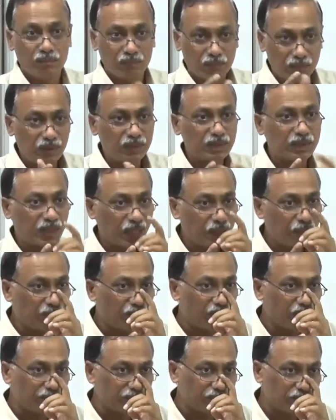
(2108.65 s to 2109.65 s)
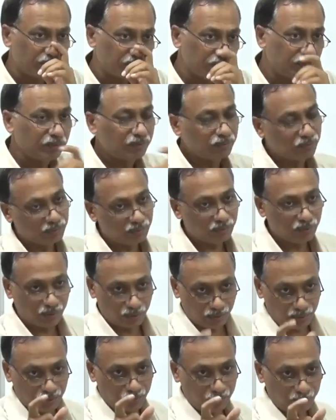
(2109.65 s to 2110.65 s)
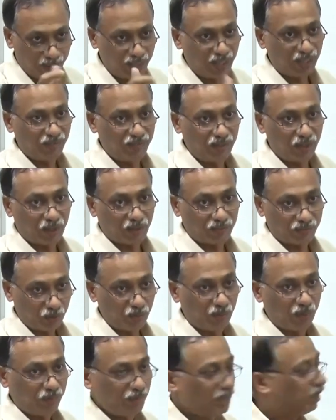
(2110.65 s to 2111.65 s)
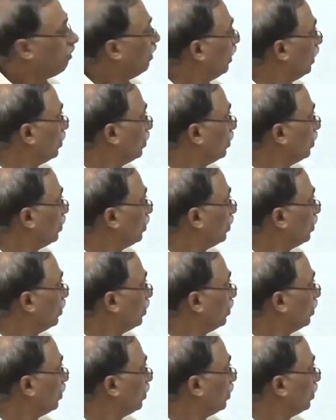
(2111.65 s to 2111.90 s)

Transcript: This type of uh, behavior of human behavior